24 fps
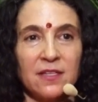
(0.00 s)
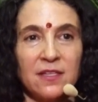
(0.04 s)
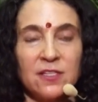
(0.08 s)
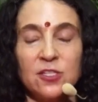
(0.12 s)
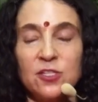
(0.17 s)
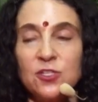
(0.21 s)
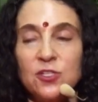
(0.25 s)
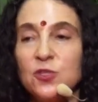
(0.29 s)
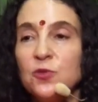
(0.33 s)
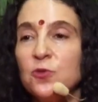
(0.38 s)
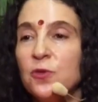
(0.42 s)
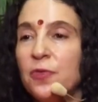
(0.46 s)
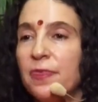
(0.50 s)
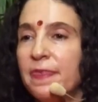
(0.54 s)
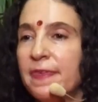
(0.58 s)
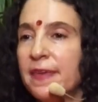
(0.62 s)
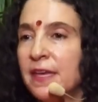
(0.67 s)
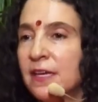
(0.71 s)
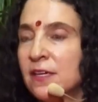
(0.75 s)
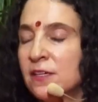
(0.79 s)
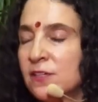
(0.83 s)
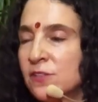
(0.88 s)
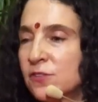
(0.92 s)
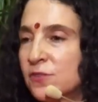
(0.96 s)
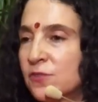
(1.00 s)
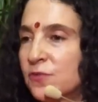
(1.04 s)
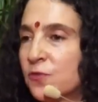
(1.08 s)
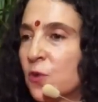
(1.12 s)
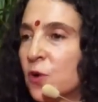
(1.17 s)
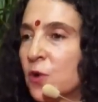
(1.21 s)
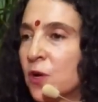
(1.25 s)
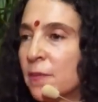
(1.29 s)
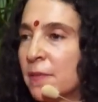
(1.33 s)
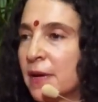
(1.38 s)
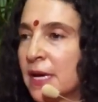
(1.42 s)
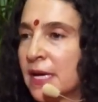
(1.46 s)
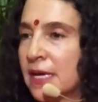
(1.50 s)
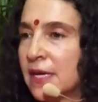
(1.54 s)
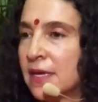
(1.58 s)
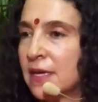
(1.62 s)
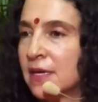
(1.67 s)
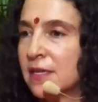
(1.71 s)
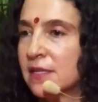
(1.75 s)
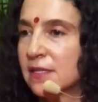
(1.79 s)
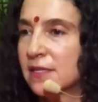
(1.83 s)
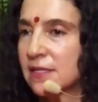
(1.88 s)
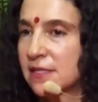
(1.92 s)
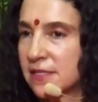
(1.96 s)
to do things for
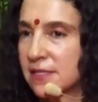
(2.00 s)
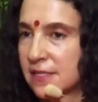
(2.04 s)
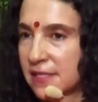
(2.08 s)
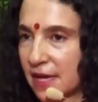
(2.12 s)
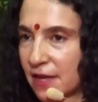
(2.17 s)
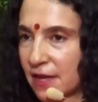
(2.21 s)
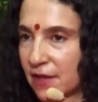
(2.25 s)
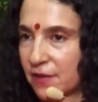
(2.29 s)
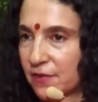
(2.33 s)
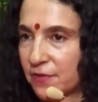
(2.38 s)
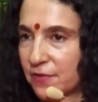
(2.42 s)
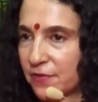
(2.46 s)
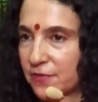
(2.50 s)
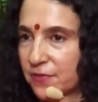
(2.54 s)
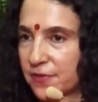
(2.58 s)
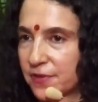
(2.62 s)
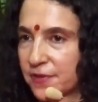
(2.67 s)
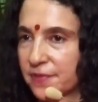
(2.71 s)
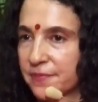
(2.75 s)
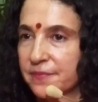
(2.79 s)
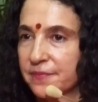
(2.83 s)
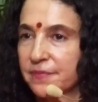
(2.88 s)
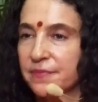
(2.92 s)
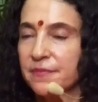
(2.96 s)
myself.